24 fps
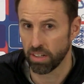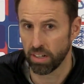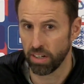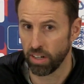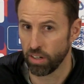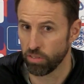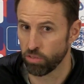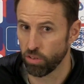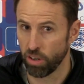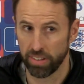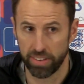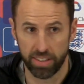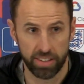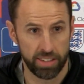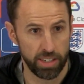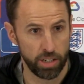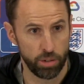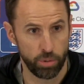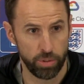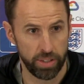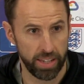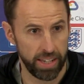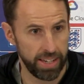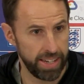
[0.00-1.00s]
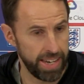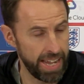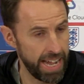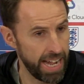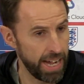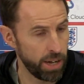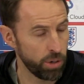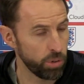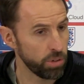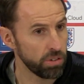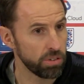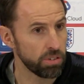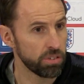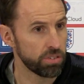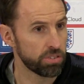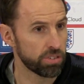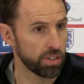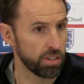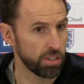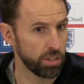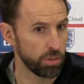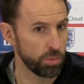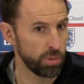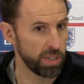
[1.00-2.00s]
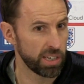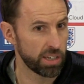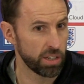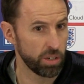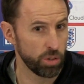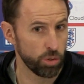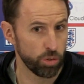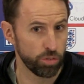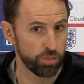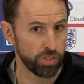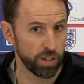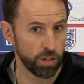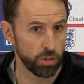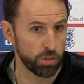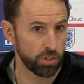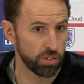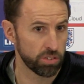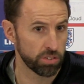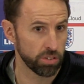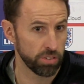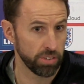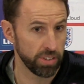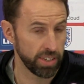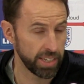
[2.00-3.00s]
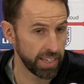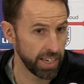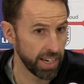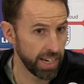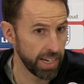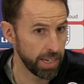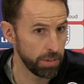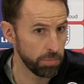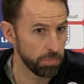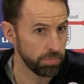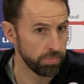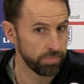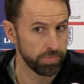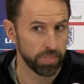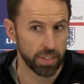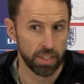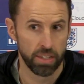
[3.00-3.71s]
I'd rather deal with it now so that we can all focus on the game,